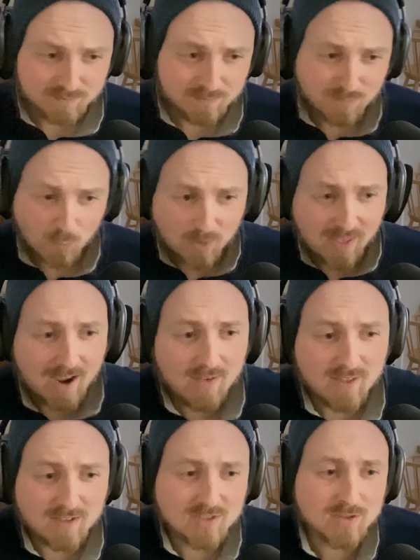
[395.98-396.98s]
with how
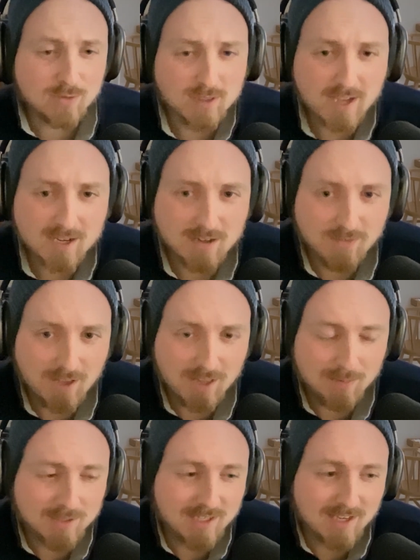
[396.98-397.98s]
that storyline
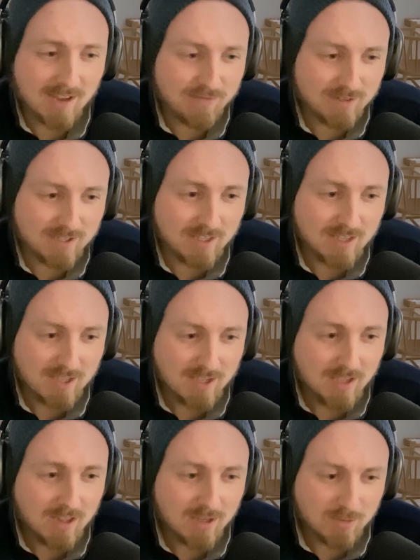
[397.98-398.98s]
develops. I definitely
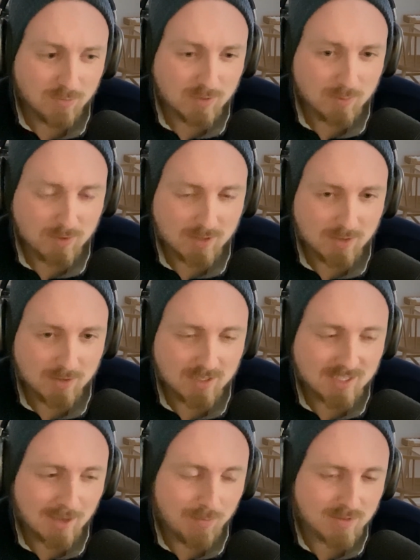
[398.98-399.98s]
agree with you.
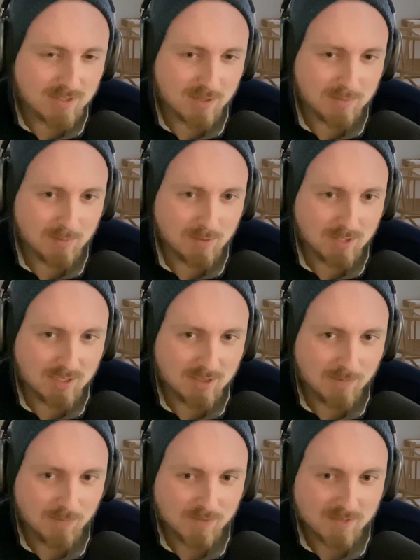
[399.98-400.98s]
This episode, we really
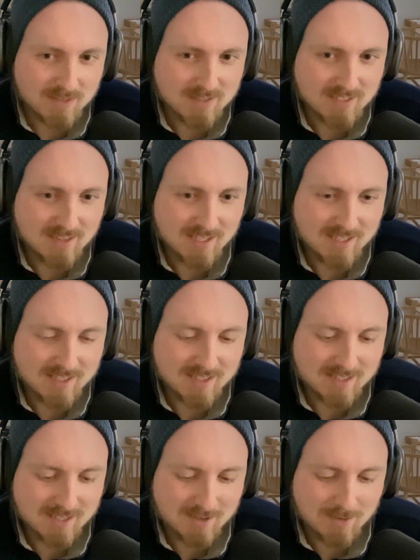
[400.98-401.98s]
see, I
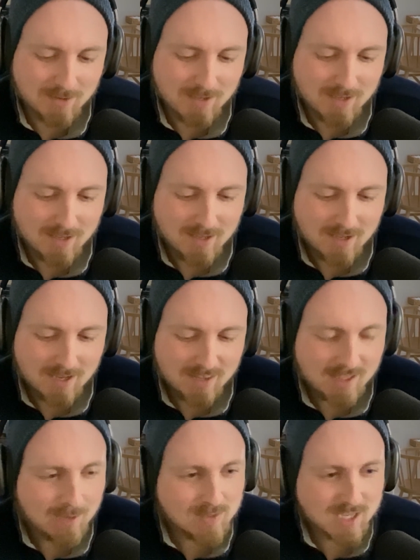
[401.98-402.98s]

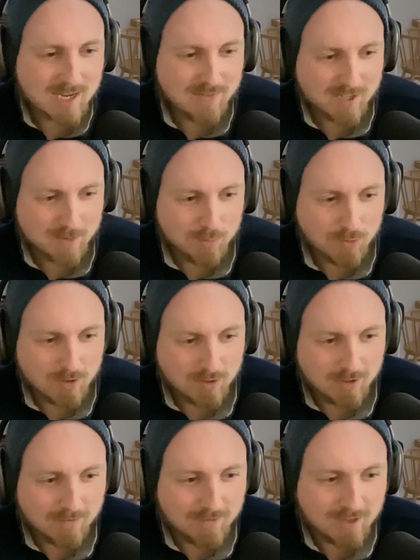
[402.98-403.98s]
think he was kind of like a
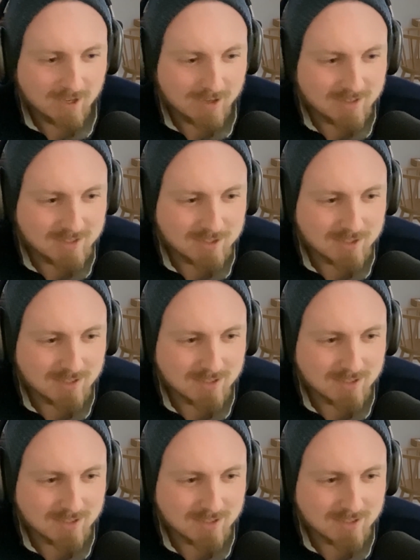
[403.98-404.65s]
brotherly figure to